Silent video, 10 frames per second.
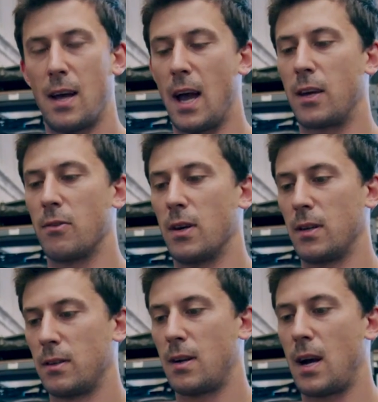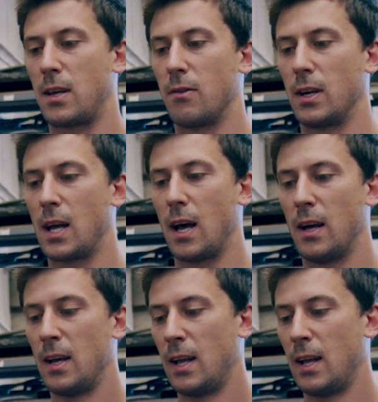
accurate cut.